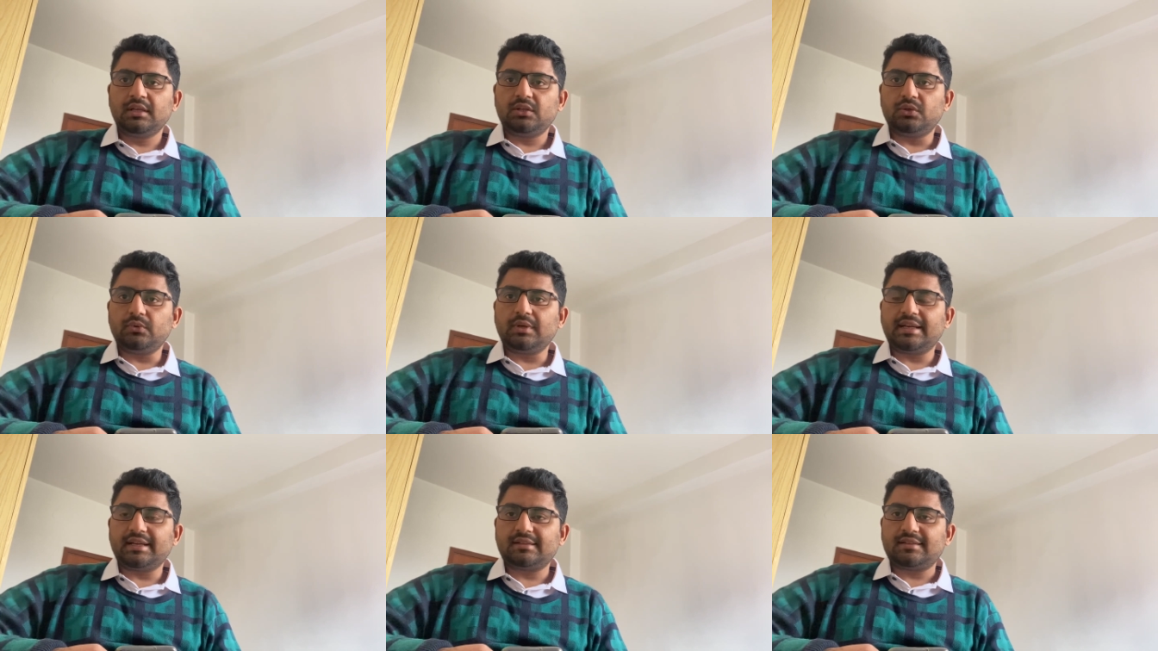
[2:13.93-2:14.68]
You will
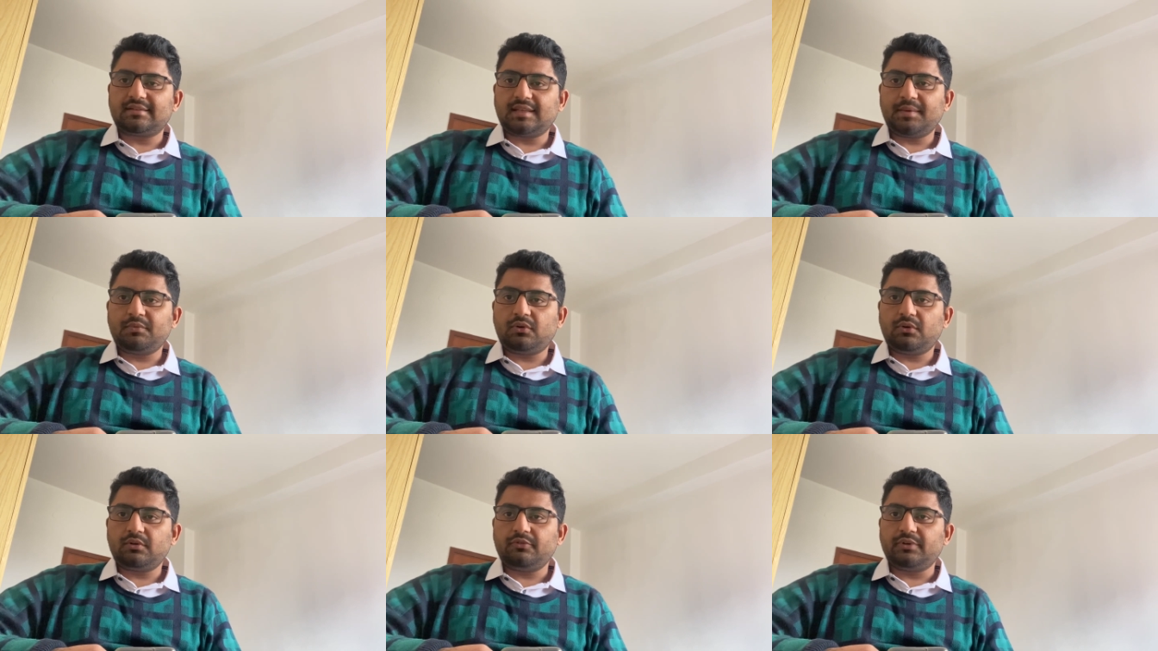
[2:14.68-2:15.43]
get the same
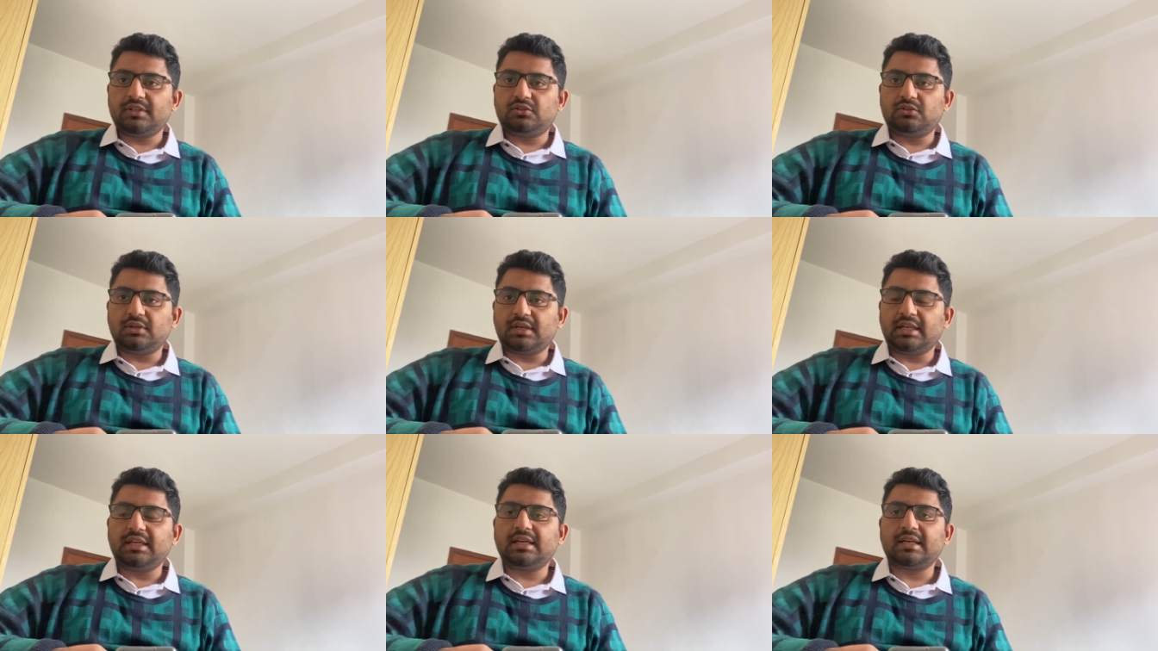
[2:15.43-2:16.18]
code once you are
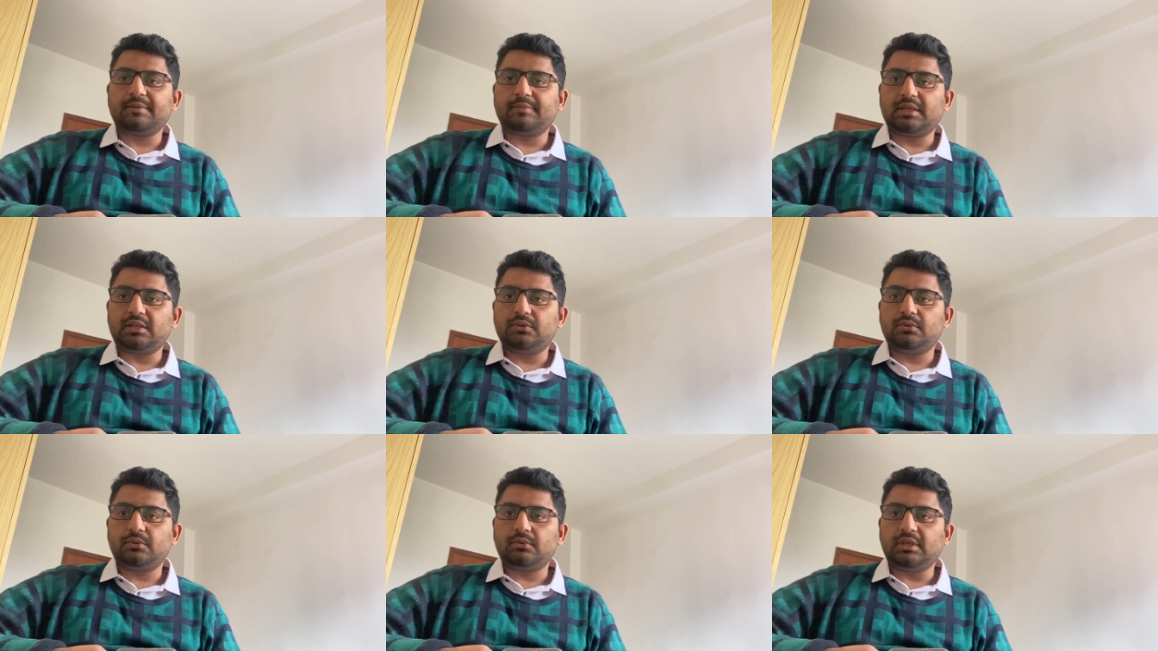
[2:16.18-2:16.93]
here, but
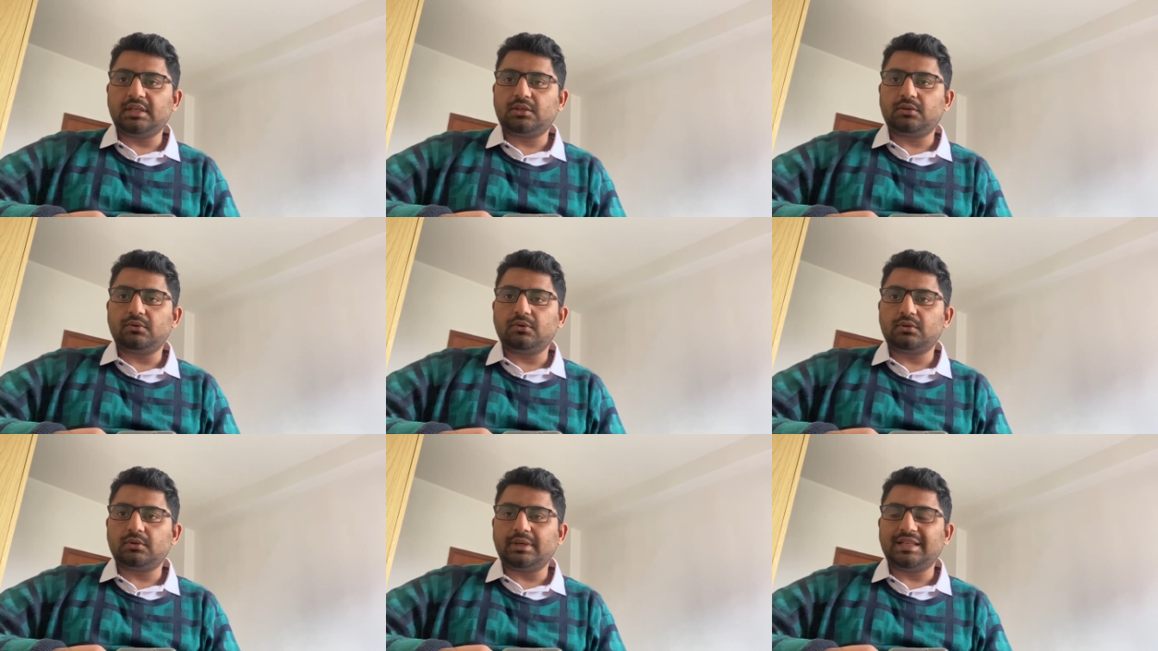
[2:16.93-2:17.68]
you need to go
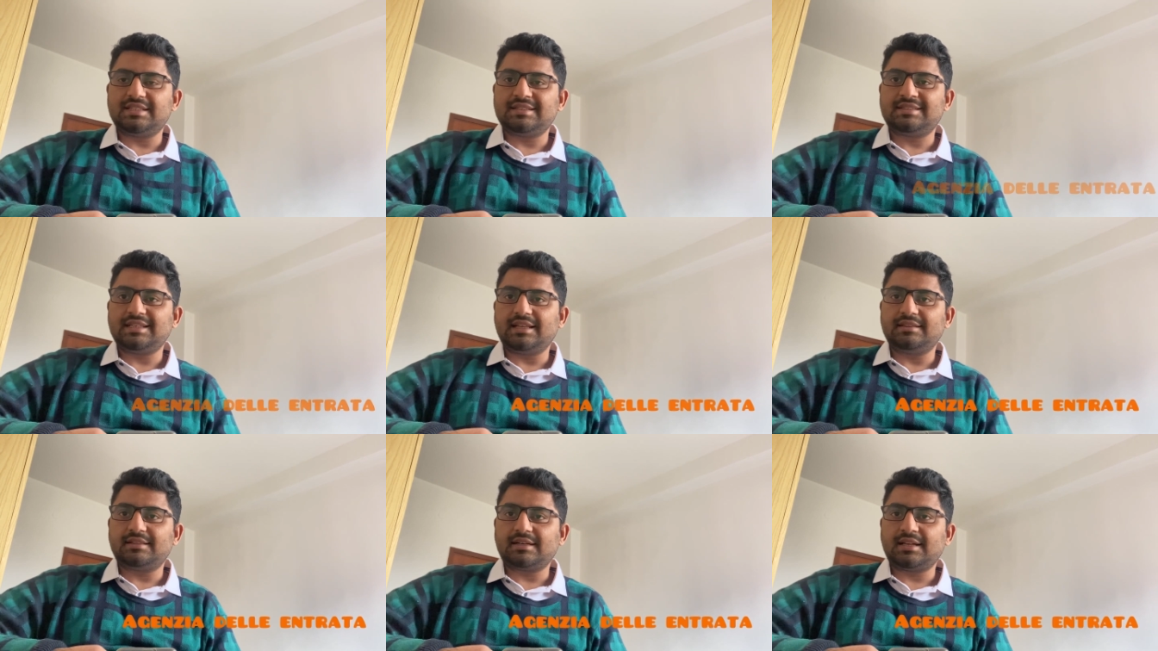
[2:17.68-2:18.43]
to Agenzia
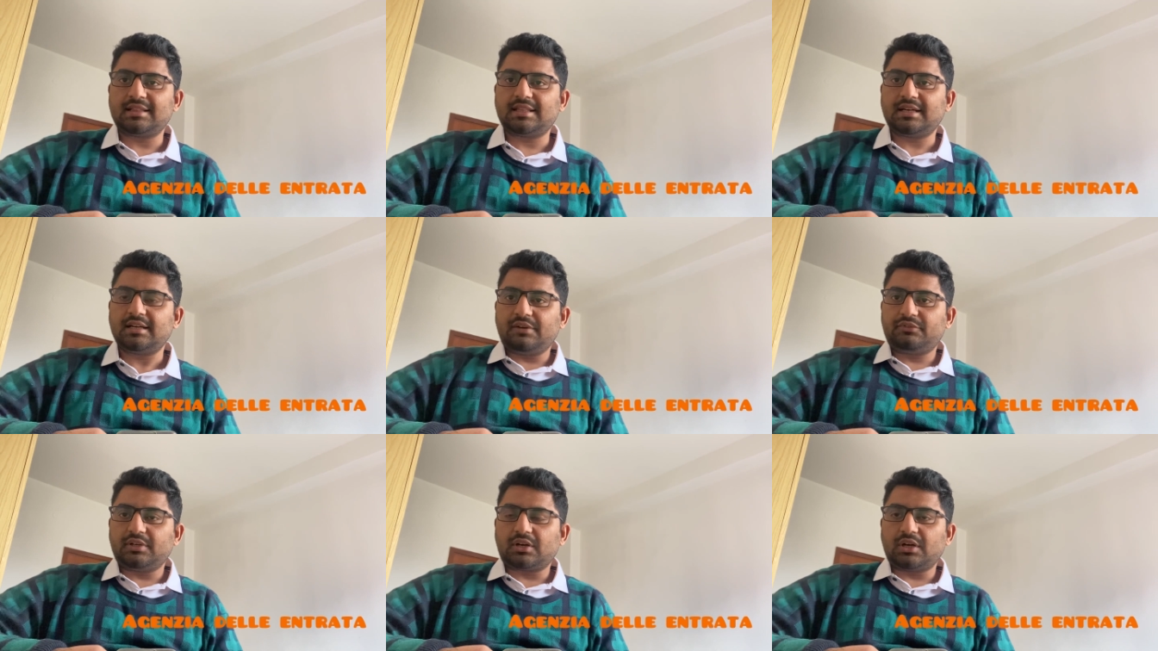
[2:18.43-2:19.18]
Entrata
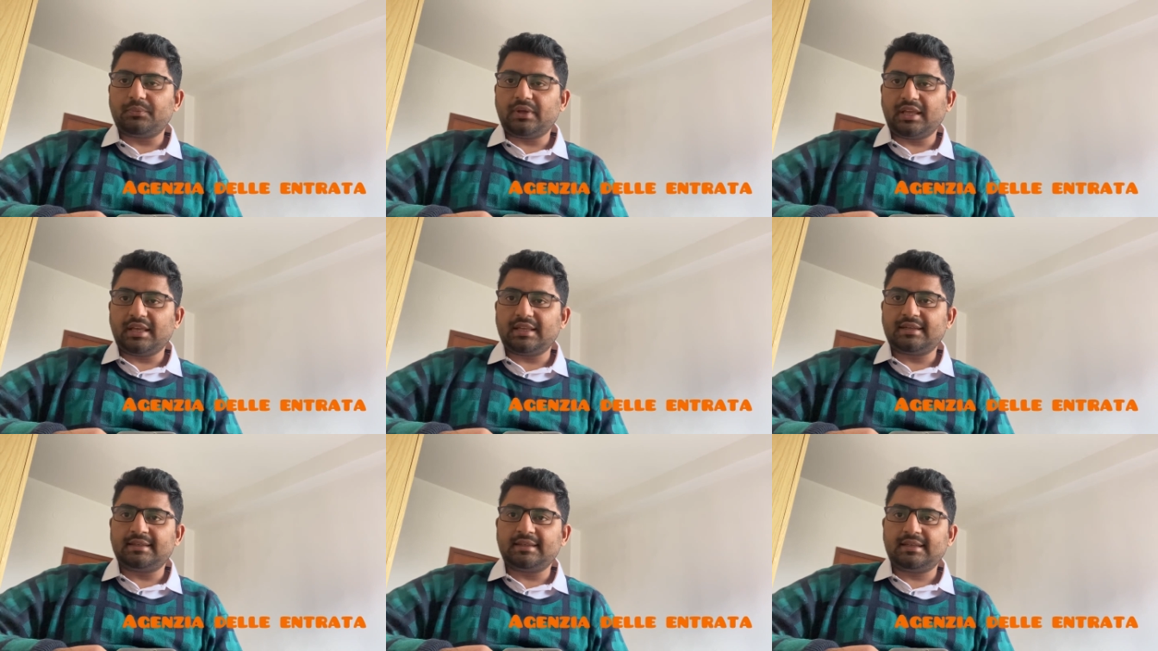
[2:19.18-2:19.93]
after coming here
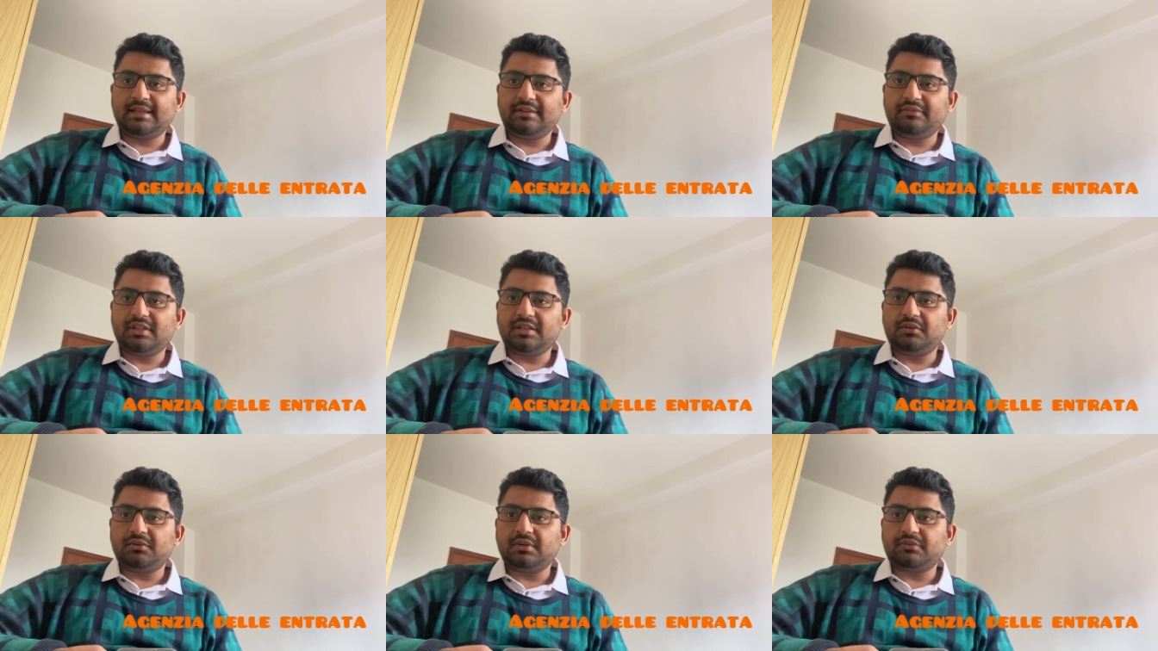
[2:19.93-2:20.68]
in Italy within
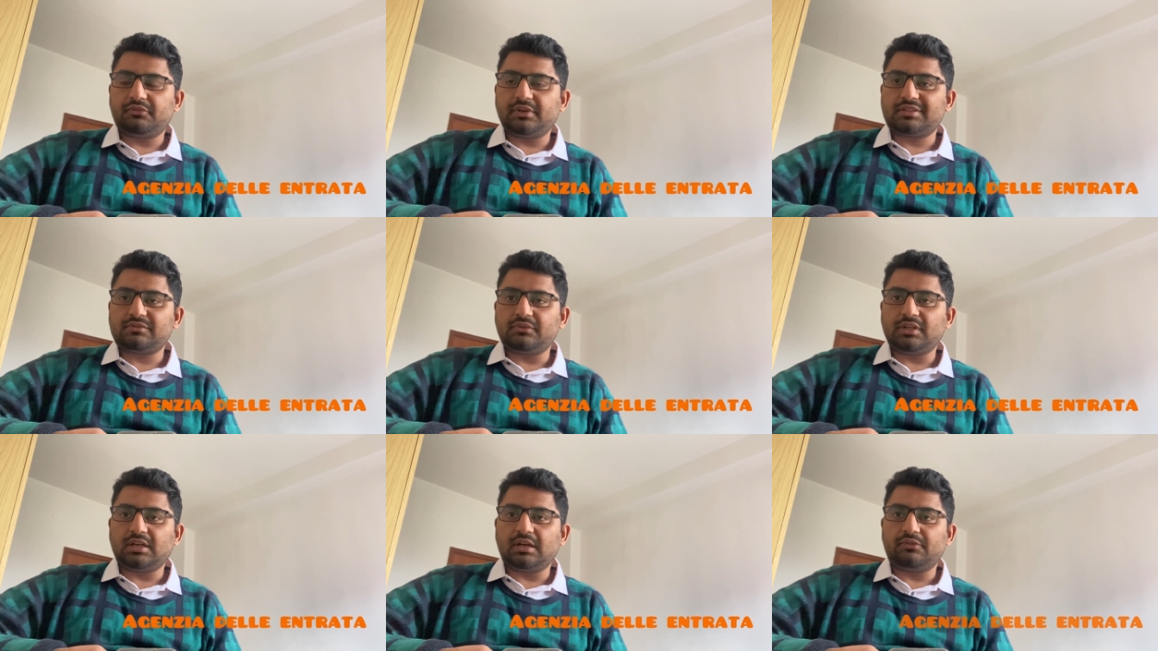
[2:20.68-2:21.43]
your first
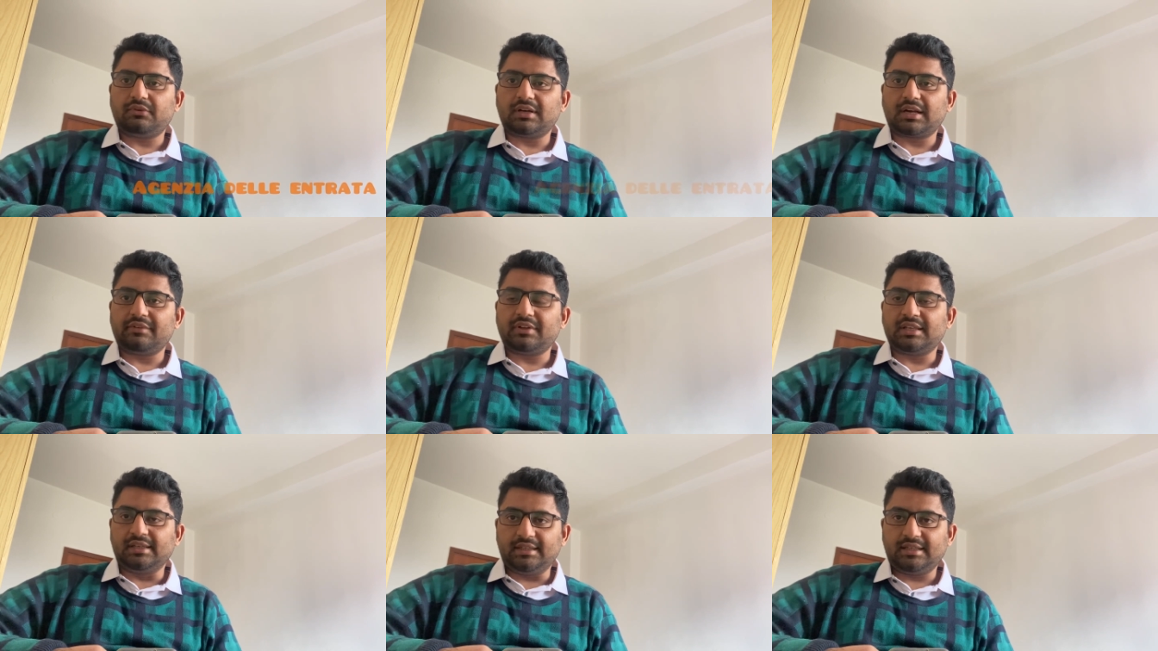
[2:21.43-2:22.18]
week of
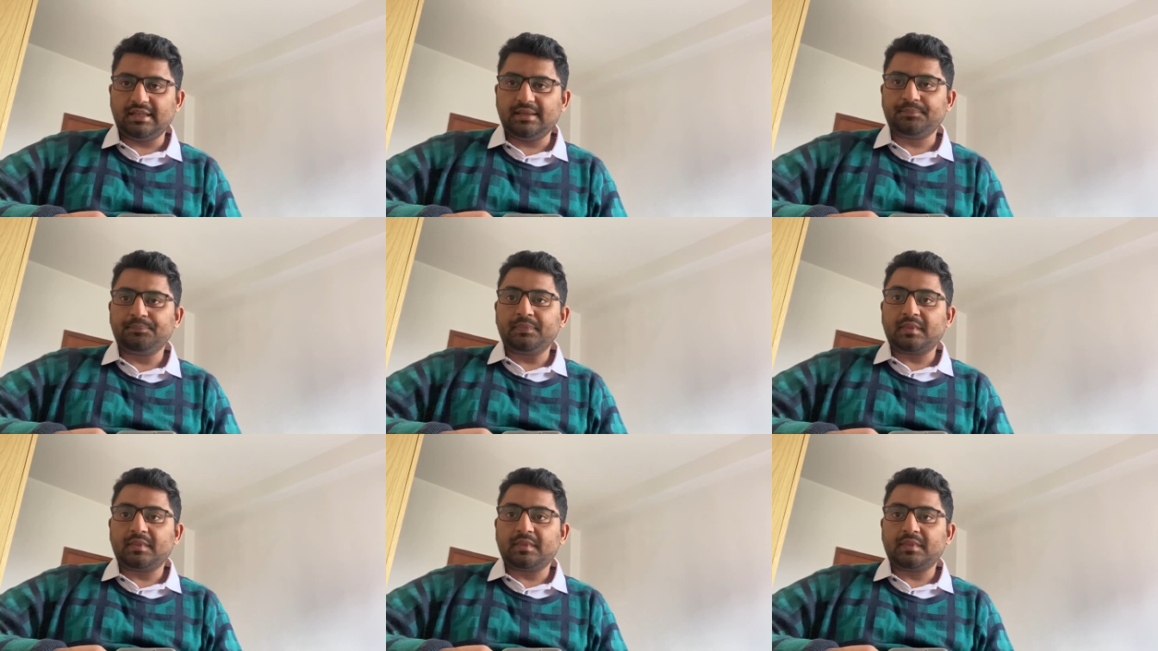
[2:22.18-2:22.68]
arriving in Italy.